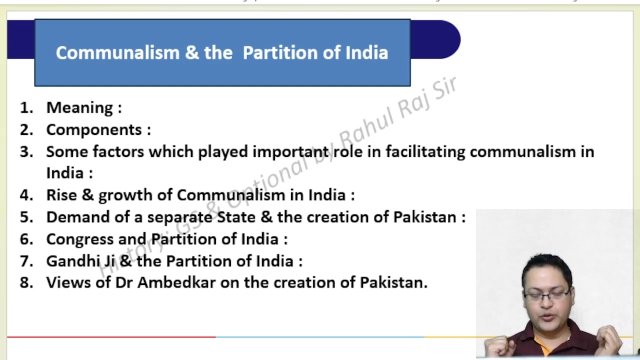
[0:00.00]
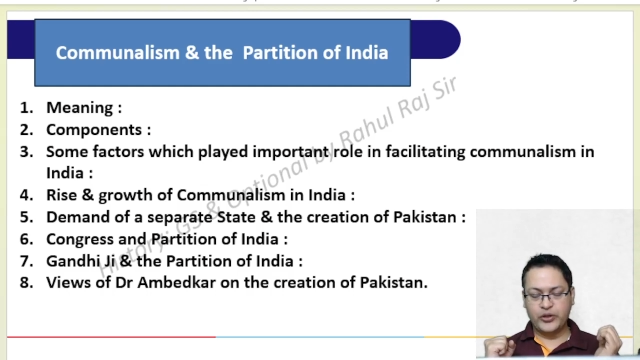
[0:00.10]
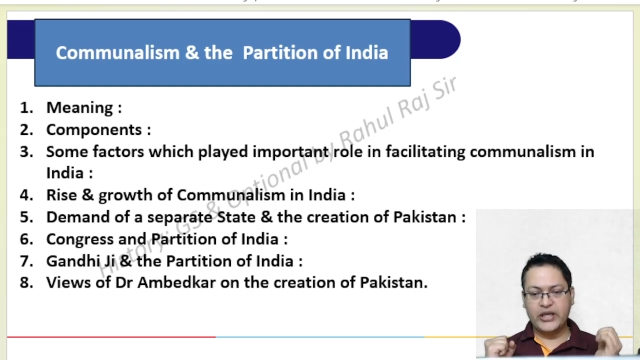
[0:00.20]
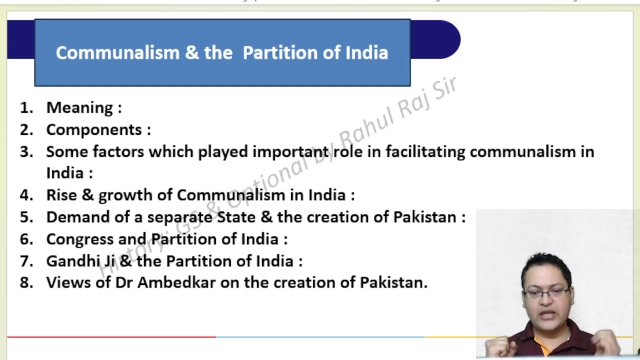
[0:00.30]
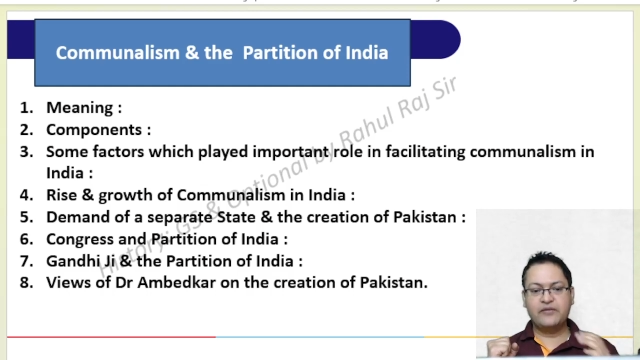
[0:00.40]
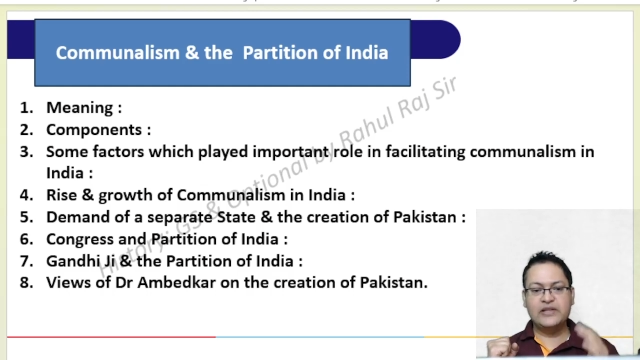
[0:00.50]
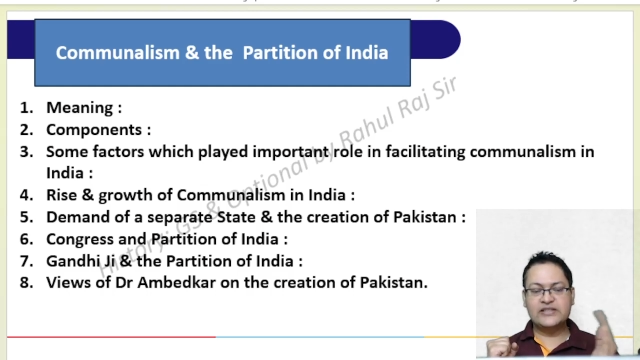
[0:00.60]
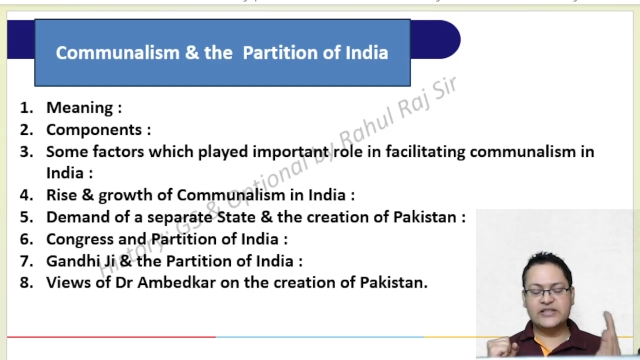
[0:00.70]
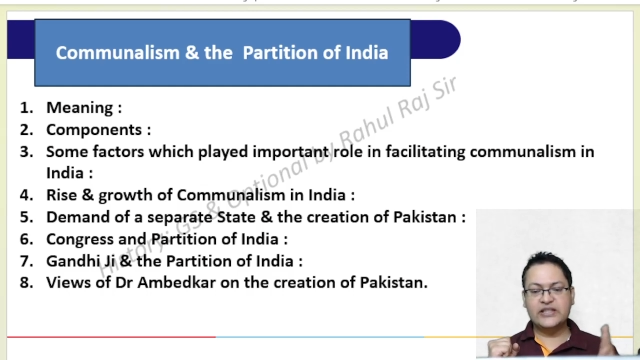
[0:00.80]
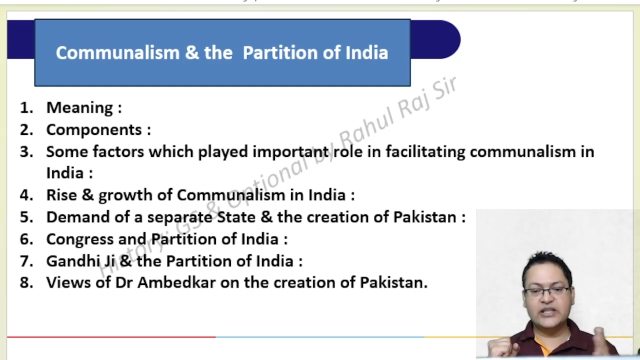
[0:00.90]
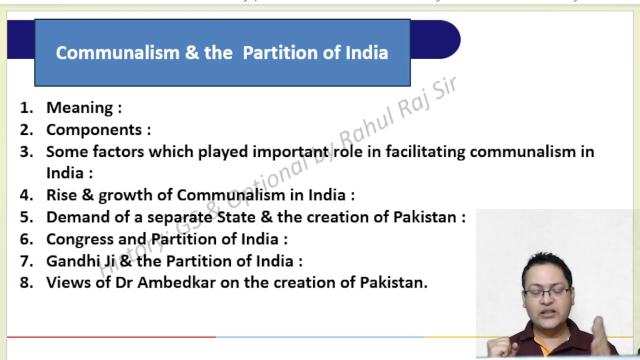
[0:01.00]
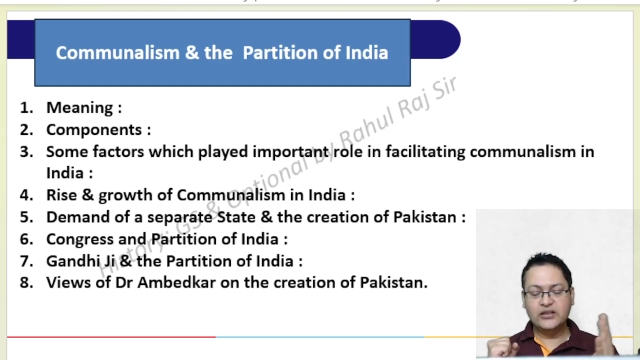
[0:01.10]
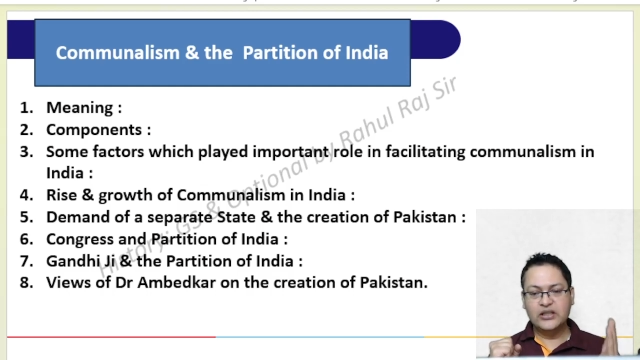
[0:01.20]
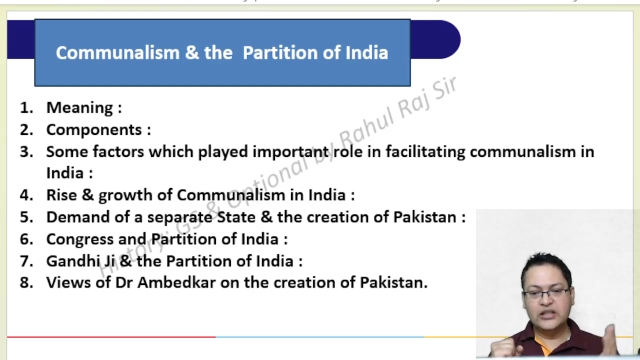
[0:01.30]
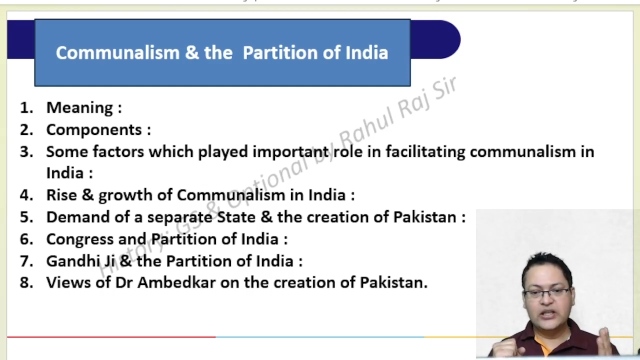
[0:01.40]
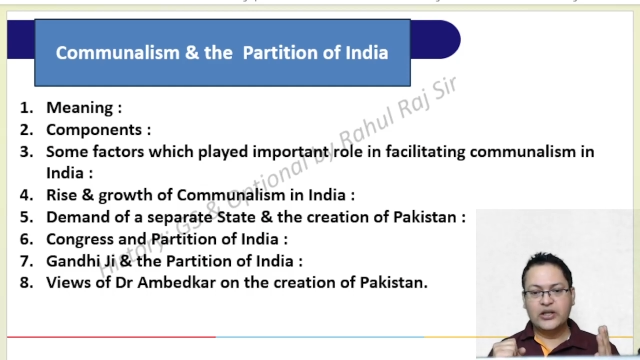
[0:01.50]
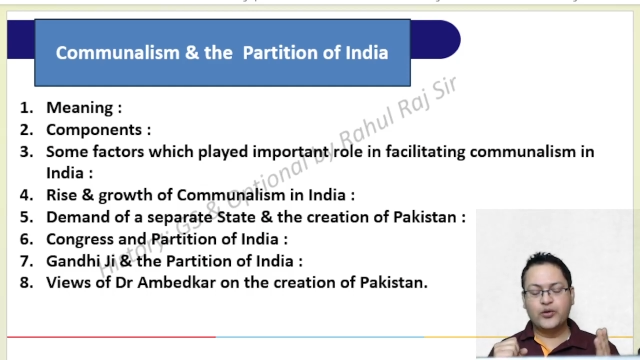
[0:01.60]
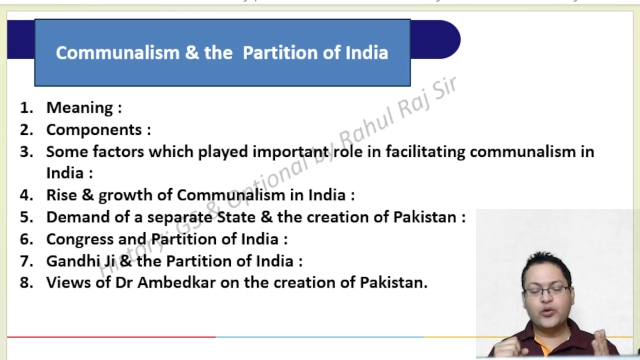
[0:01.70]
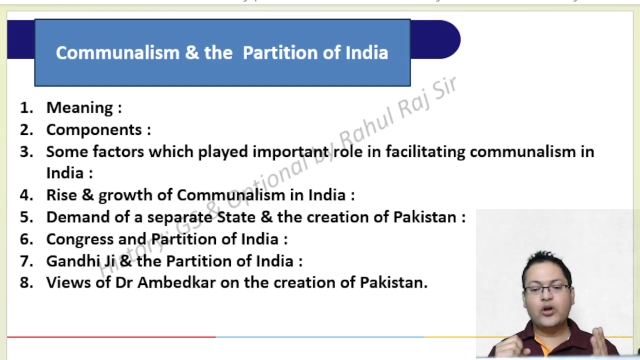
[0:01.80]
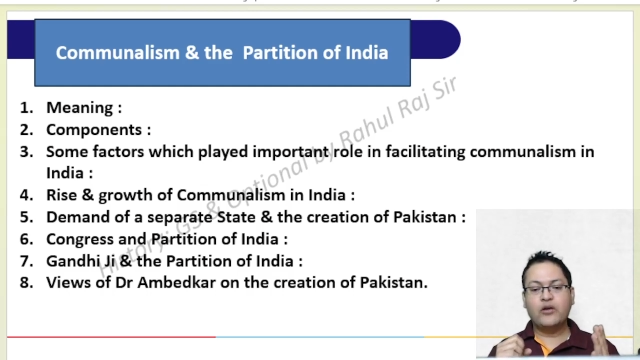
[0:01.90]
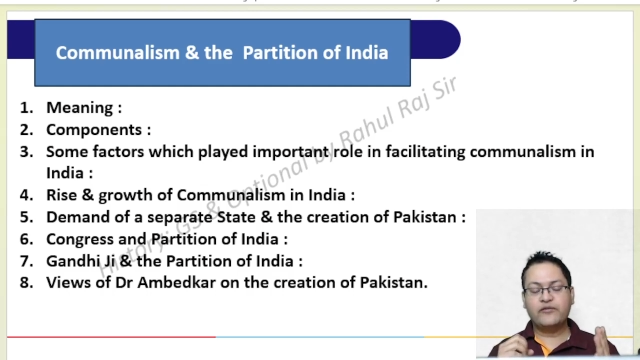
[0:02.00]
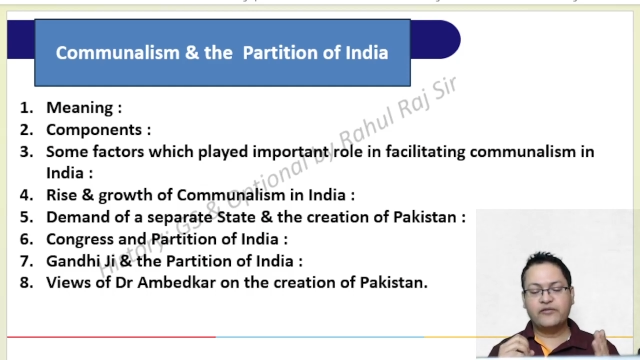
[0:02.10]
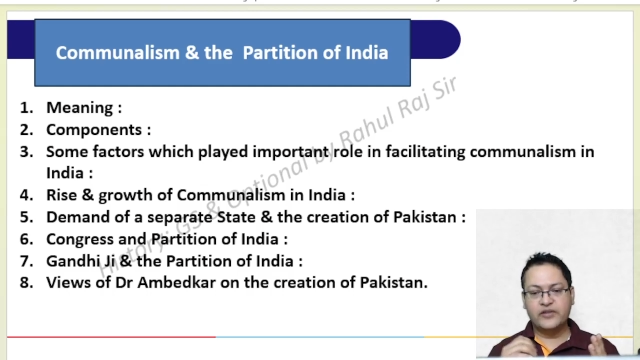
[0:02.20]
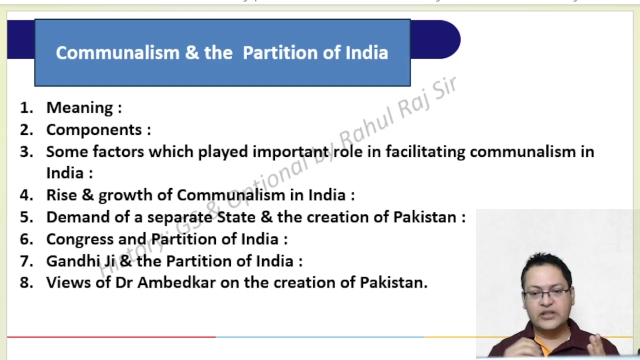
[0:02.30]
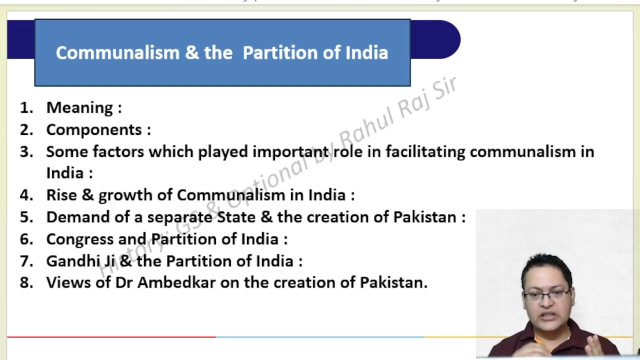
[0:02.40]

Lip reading: Okay, here we'll see the role of